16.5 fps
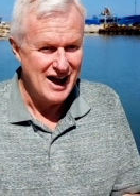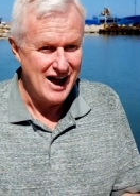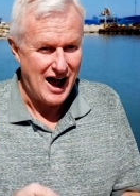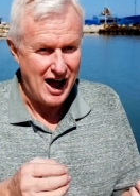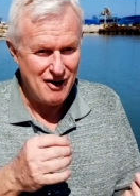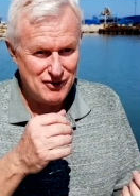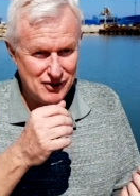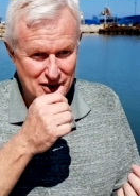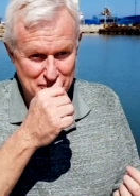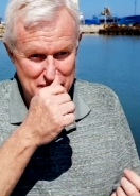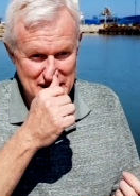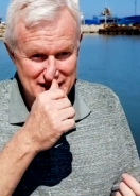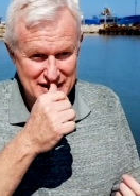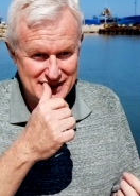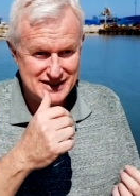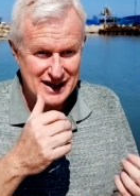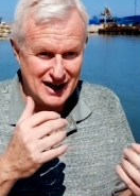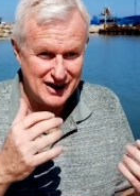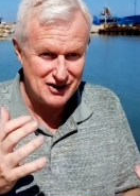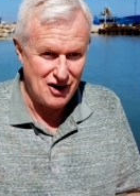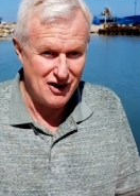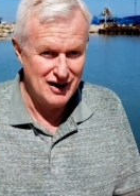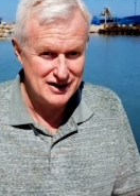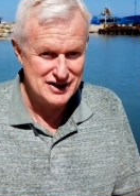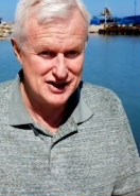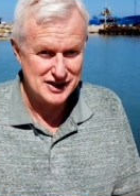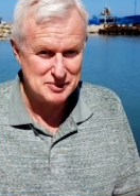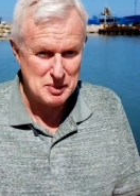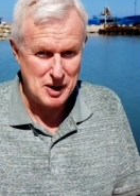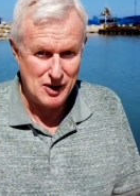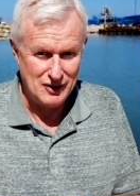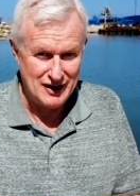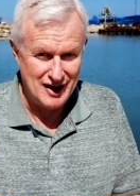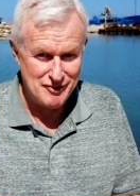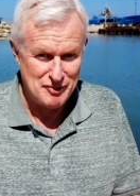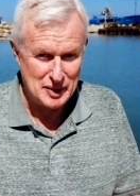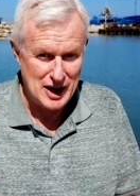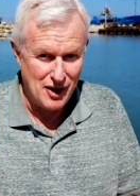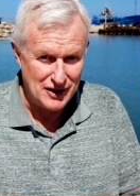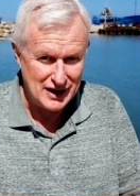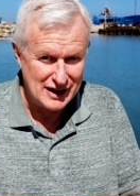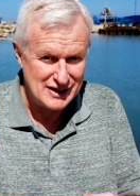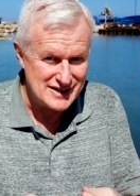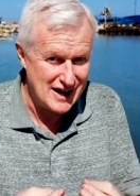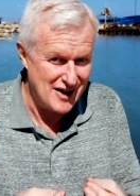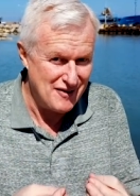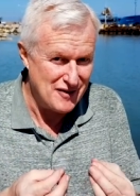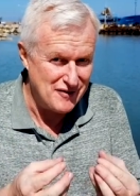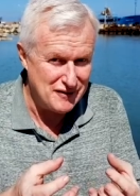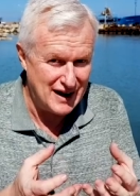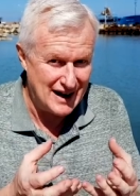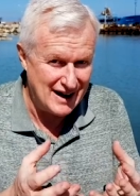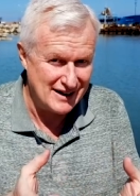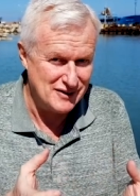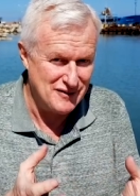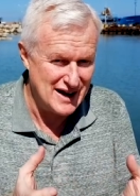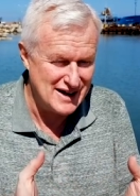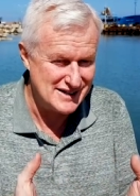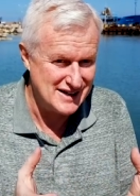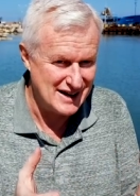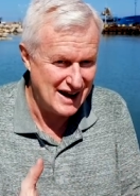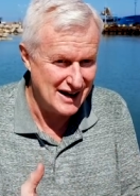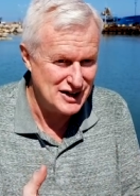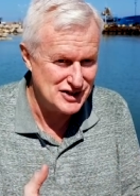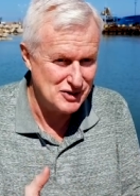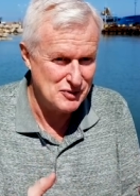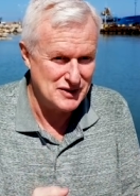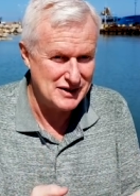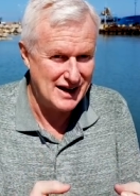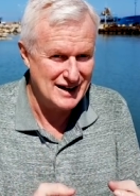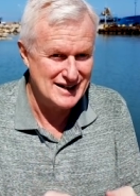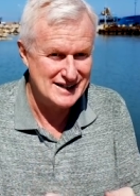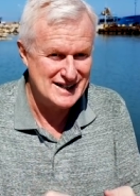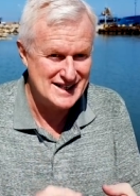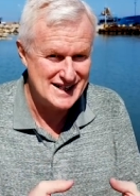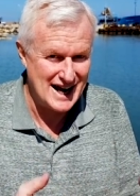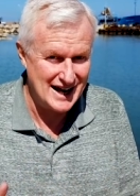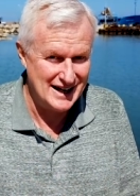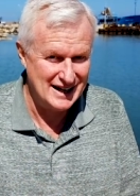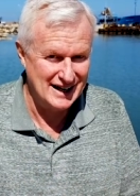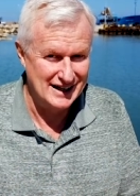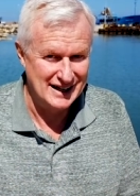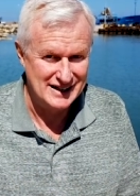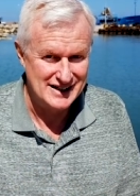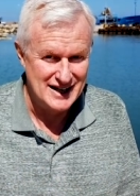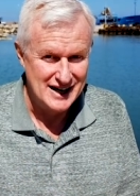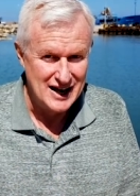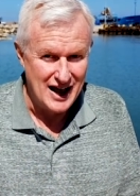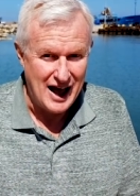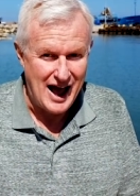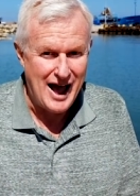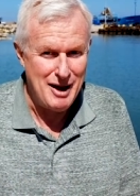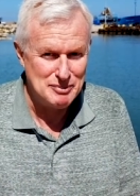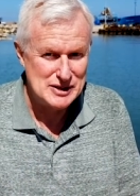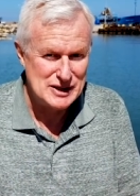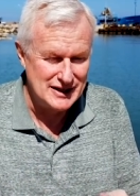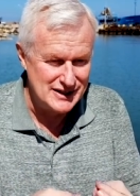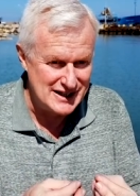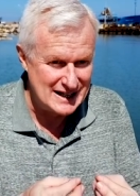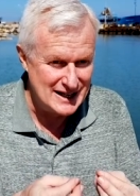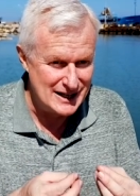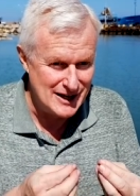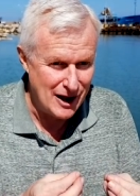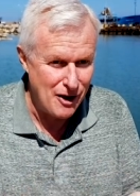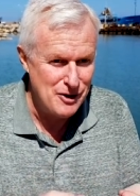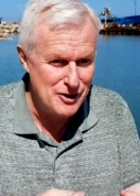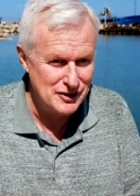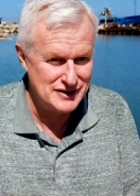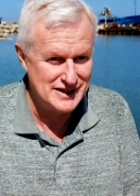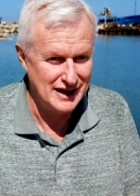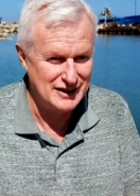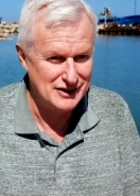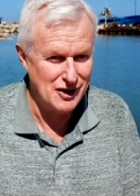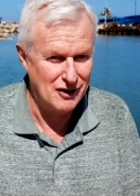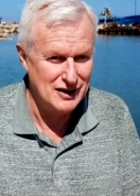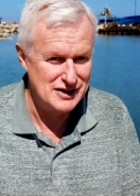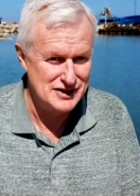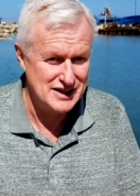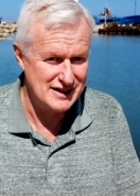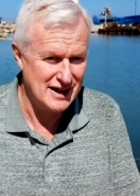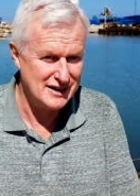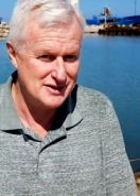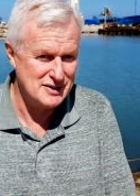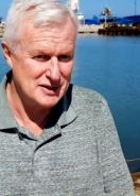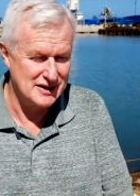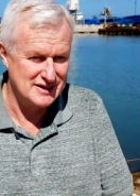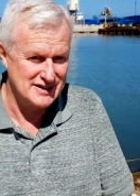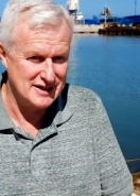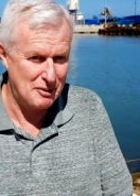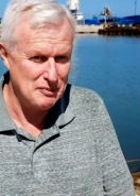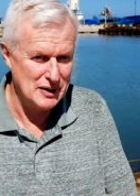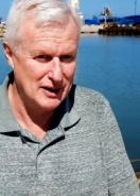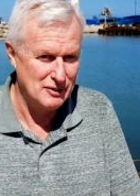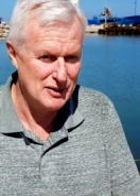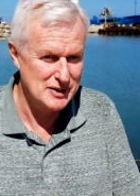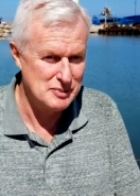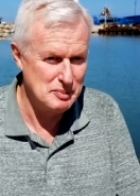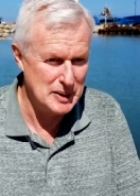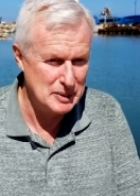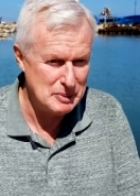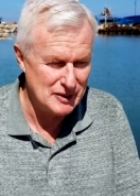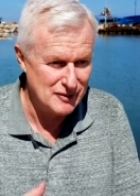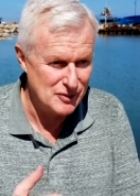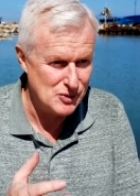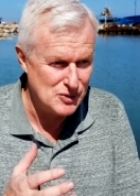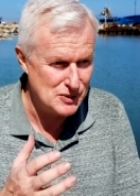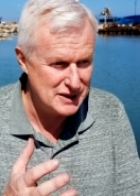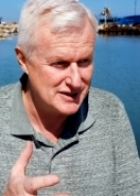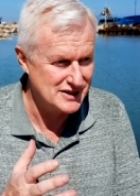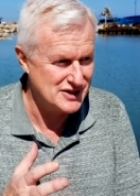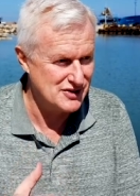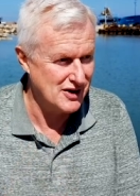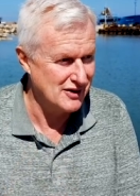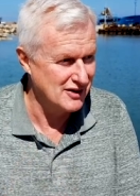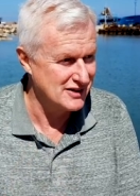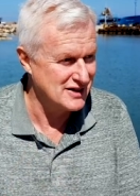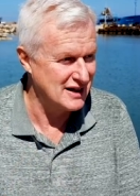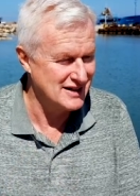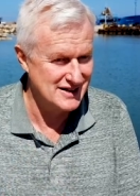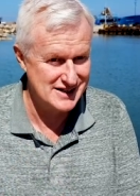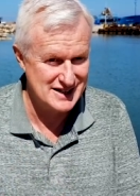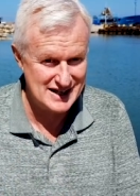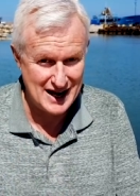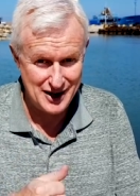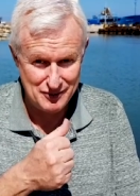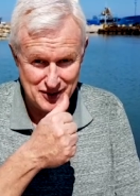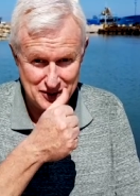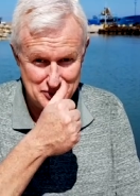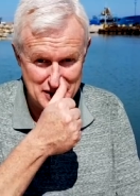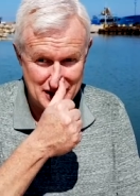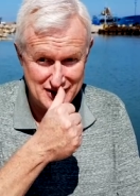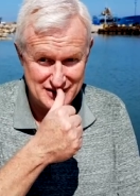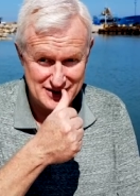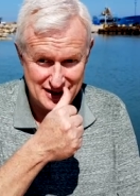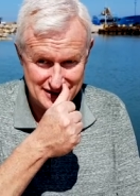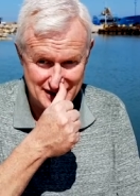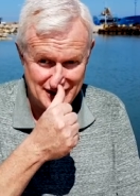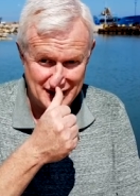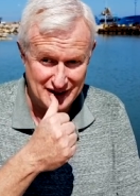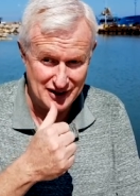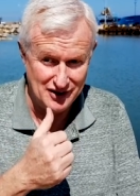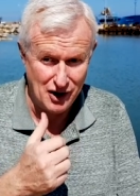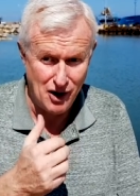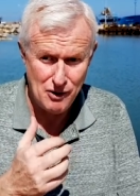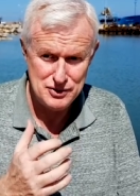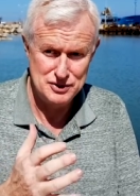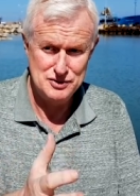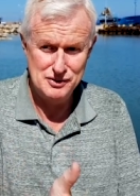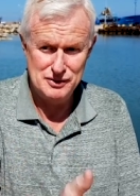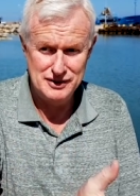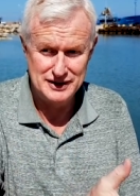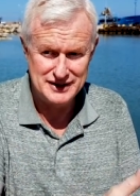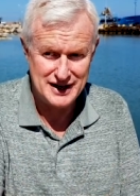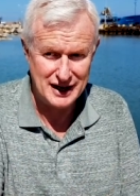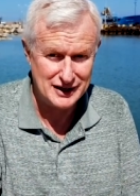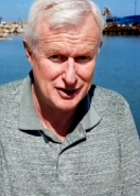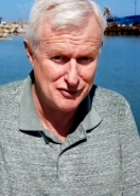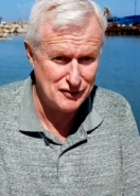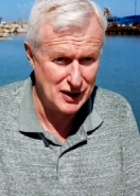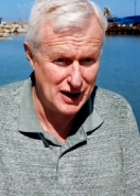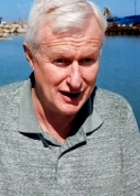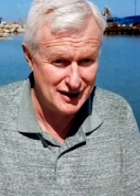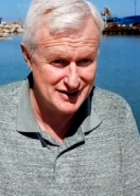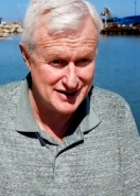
I've been a technologist my whole life, but only because I have a fascination with understanding it. I absolutely loathe technology. That's, something that people have always struggled to understand with me because they think, you know, oh, you're a technophile.